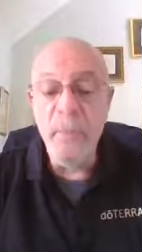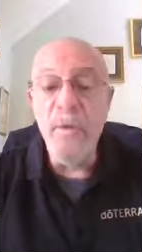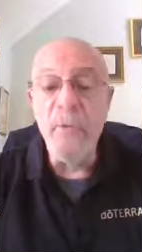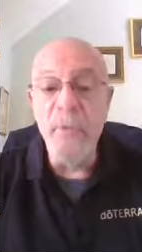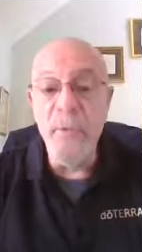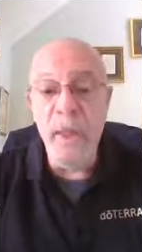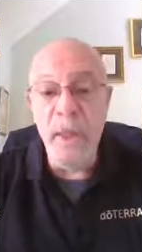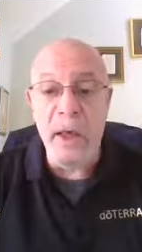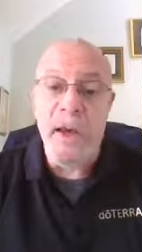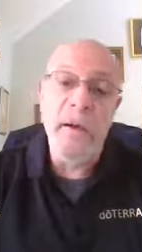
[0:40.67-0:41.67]

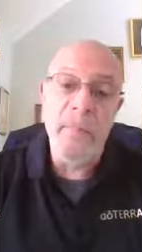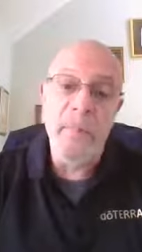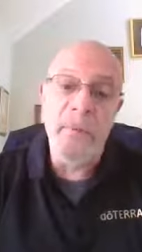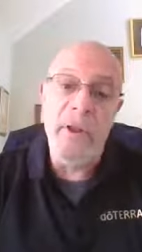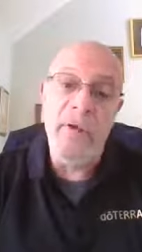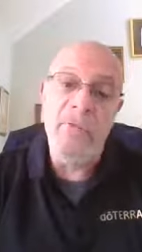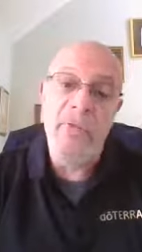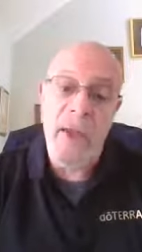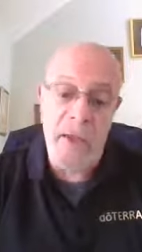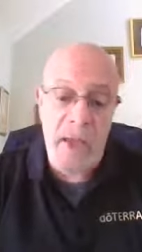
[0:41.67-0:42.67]
Maria, Maria
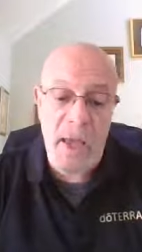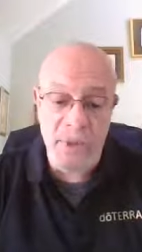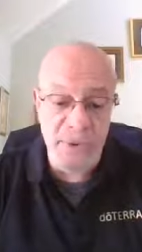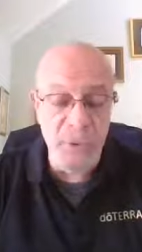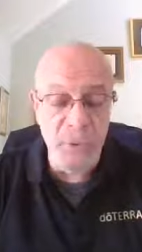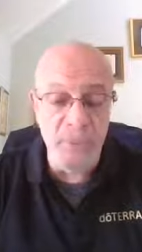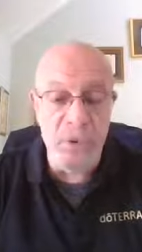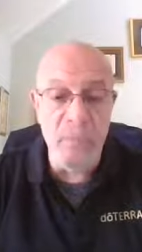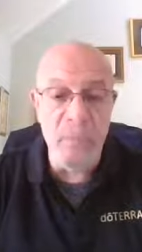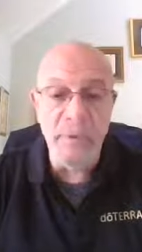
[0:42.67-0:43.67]
Vega had two
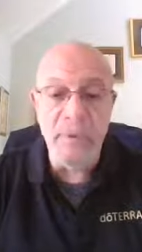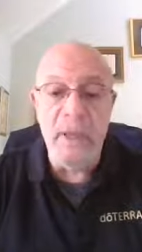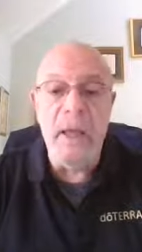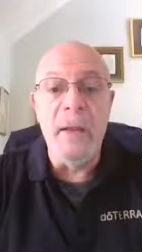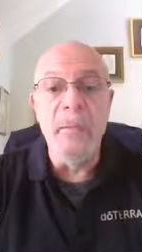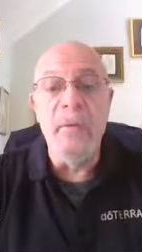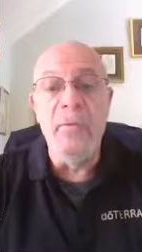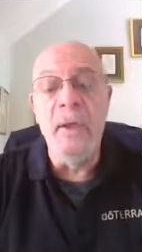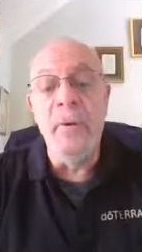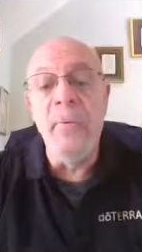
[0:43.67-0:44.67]
enrollments and
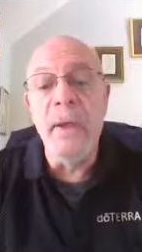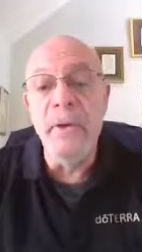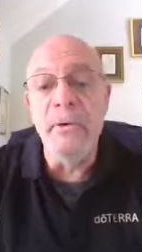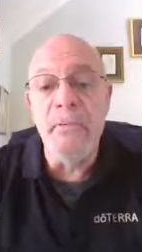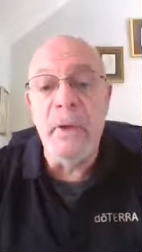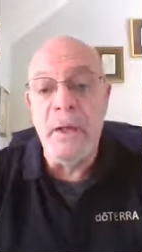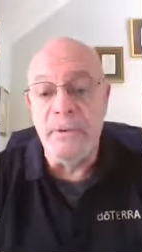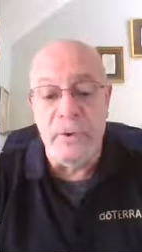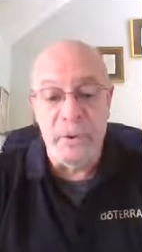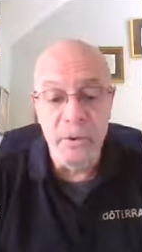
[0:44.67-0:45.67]
Maria made
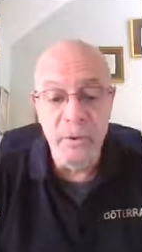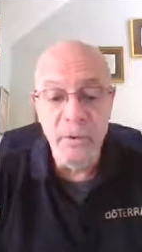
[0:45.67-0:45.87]
director.